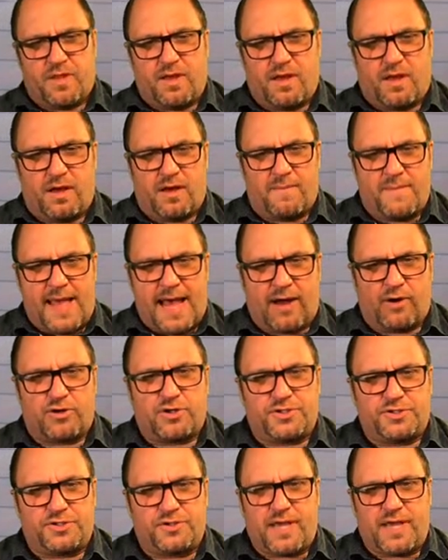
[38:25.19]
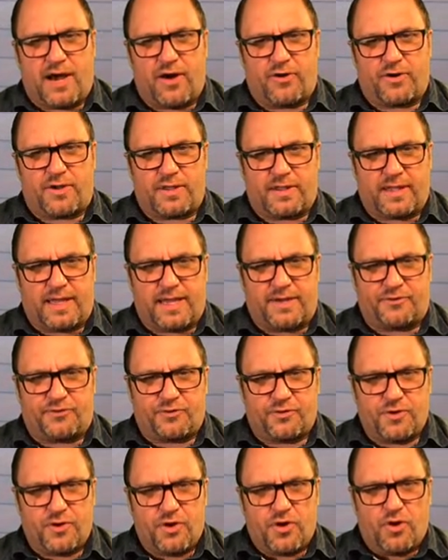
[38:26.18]
How could you calculate
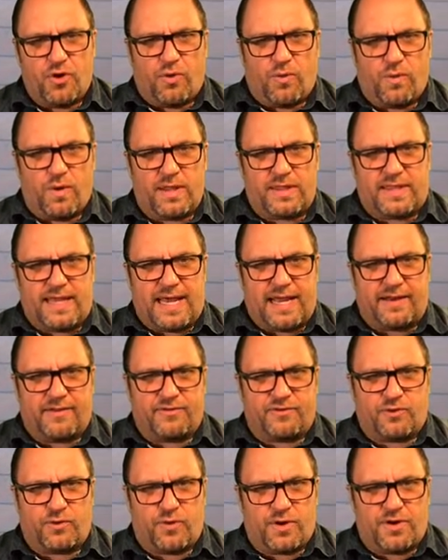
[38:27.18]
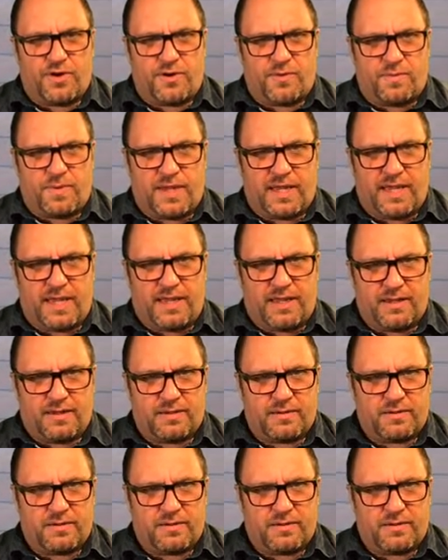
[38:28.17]
what that is going to be?